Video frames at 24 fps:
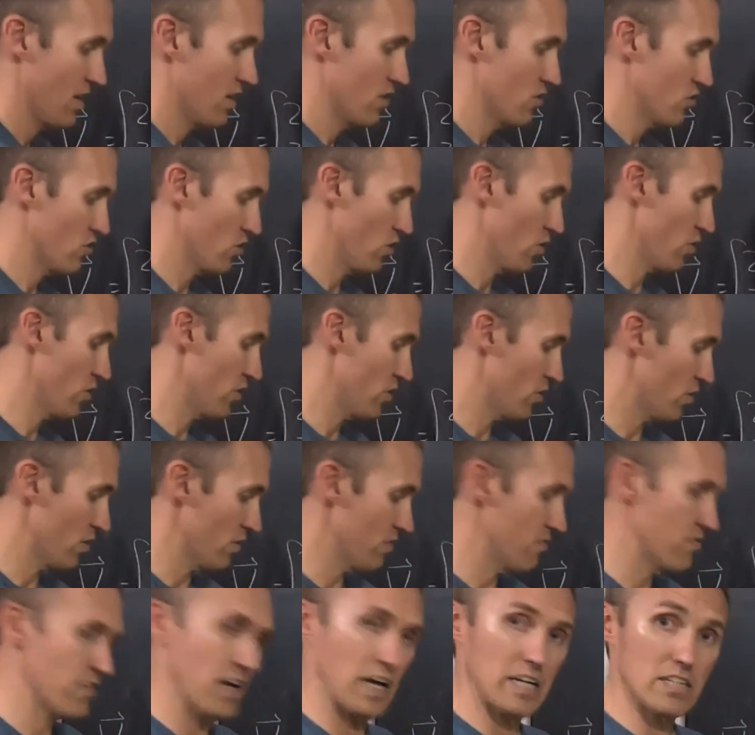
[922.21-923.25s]
So
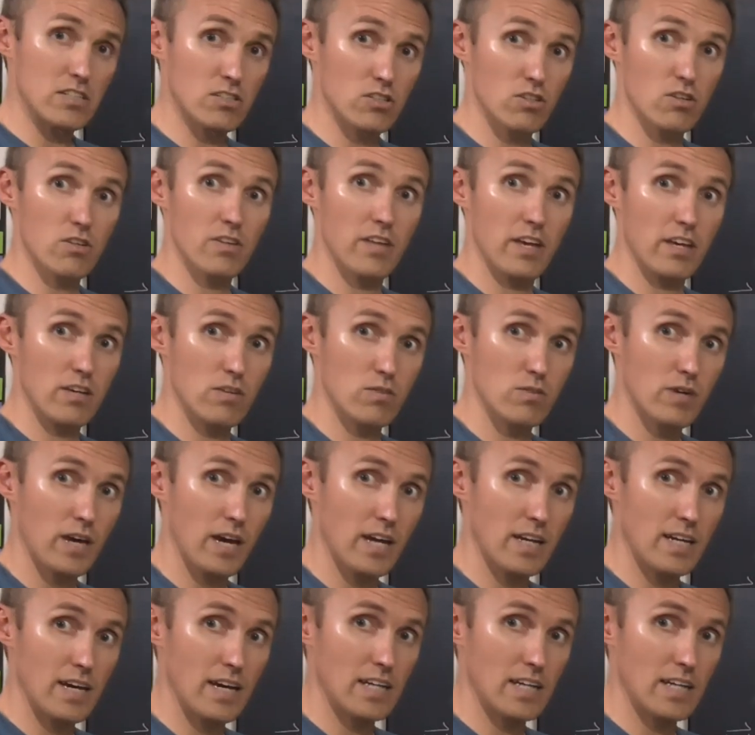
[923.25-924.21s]
your vector that you get